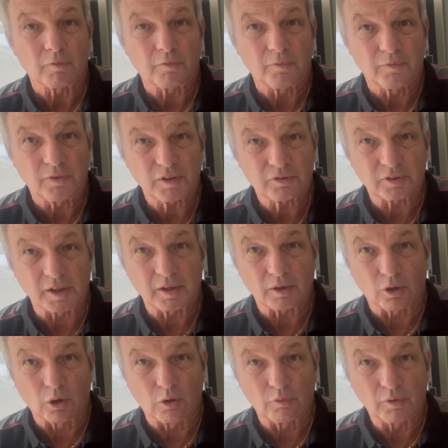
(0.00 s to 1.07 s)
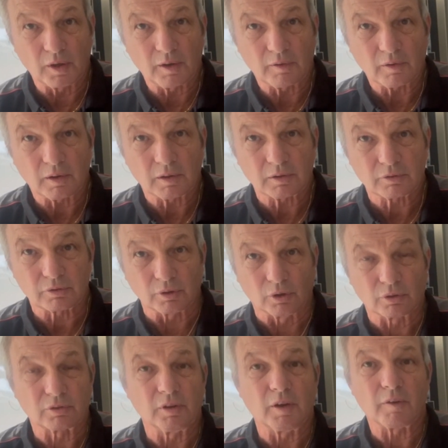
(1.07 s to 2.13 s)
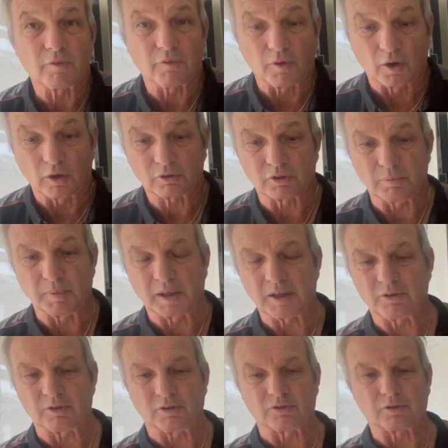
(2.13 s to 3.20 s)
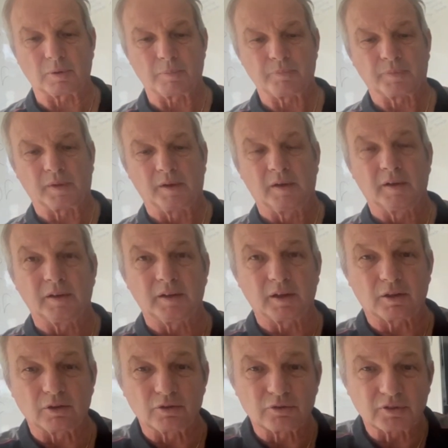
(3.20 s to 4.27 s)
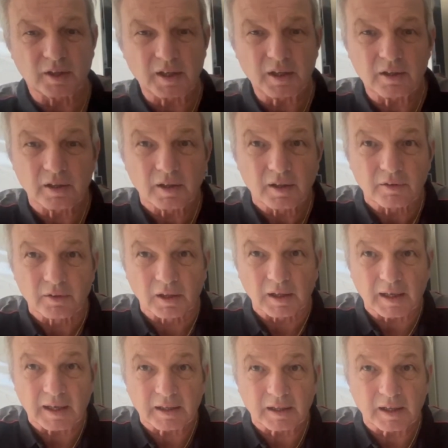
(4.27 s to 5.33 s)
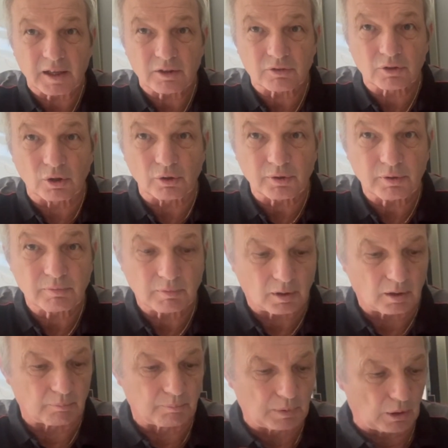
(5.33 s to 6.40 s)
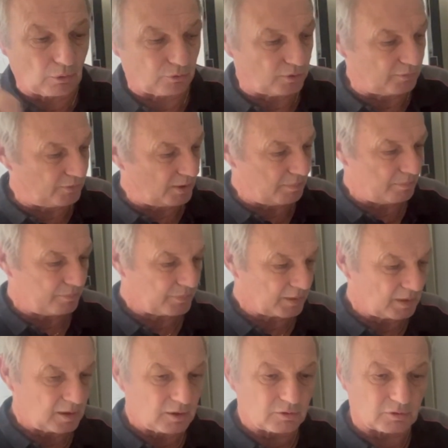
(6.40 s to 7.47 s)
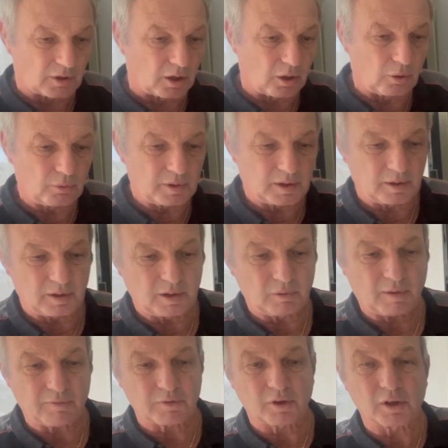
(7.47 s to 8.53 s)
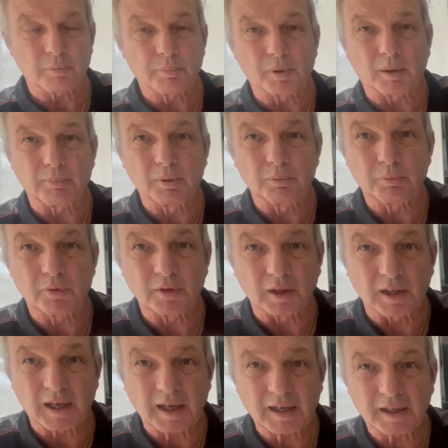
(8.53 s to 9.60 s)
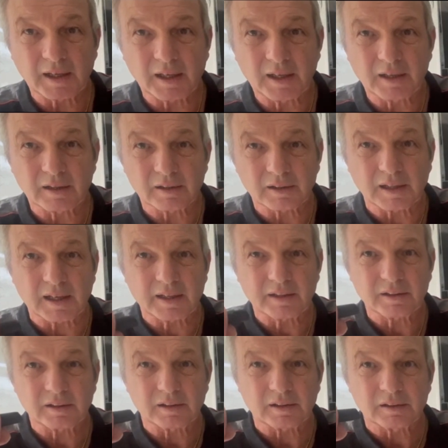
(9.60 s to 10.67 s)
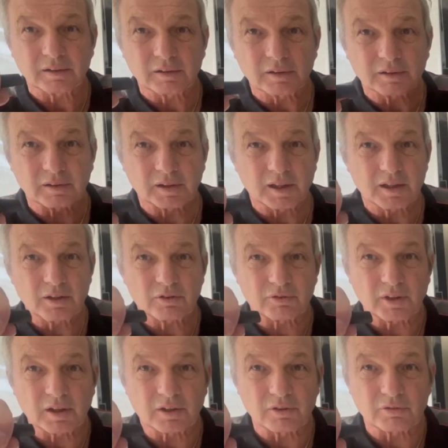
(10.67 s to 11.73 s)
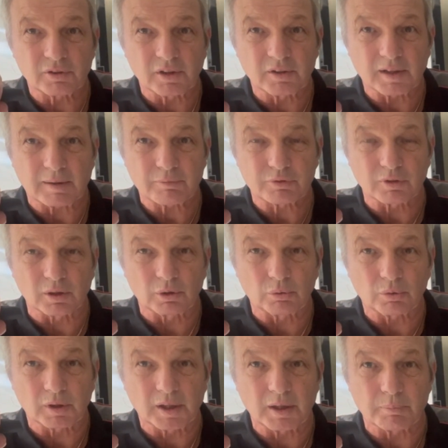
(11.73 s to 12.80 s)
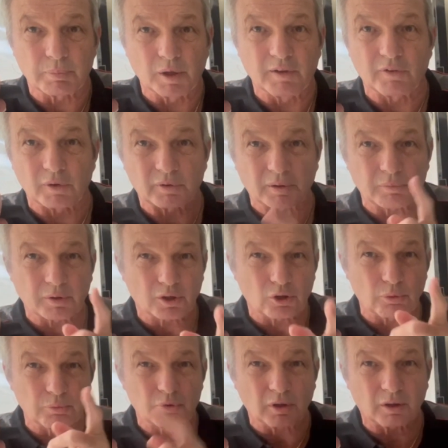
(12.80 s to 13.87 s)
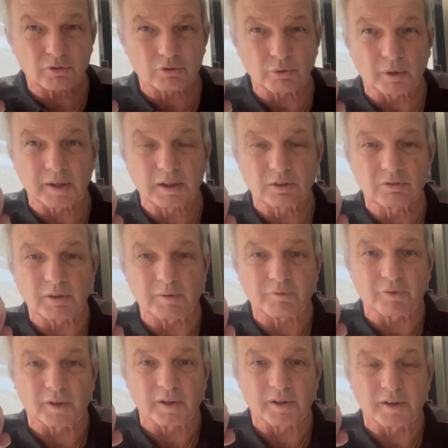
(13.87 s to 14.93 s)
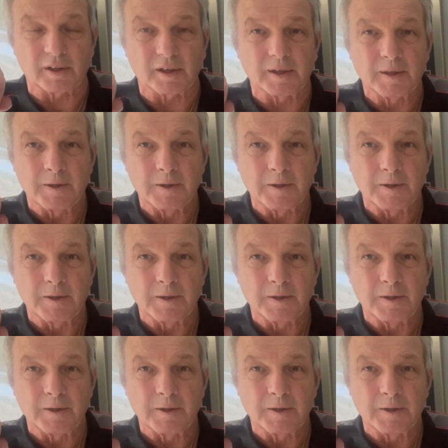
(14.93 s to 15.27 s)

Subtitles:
fishing over sort of 40 metres. You can see the line lays good on both of them. So you haven't got a problem with the line lay, so you can see they're absolutely perfect. I'm going to come on to a little tip for you in a